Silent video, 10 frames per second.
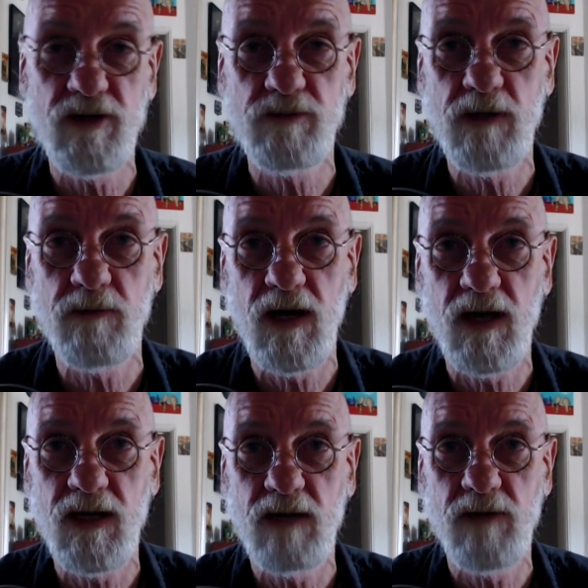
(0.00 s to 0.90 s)
these people are going
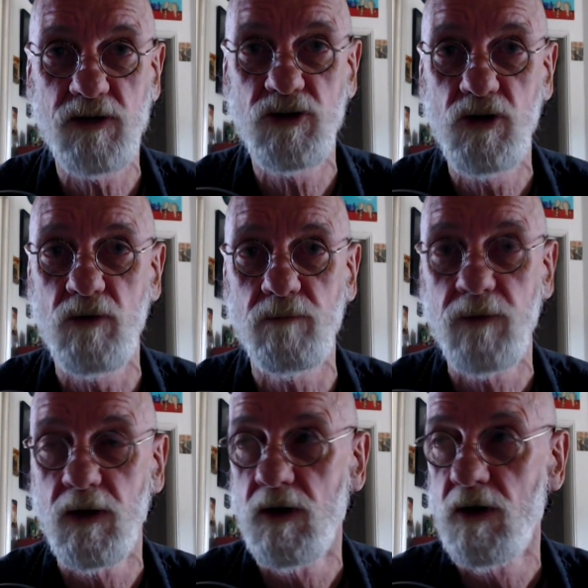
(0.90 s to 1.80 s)
to keep their job,
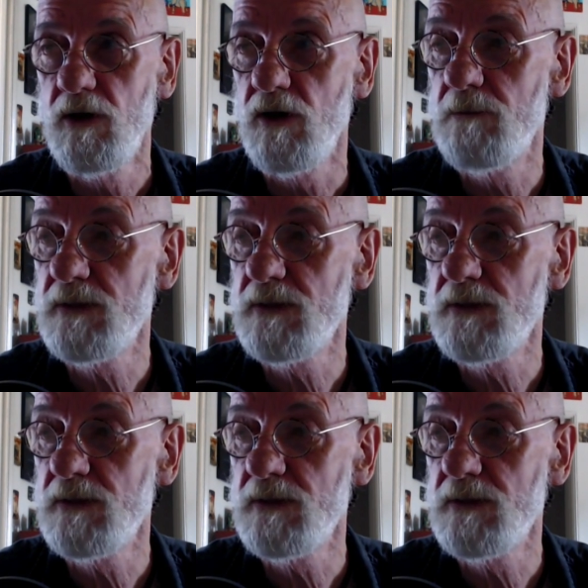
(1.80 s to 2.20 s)
you know.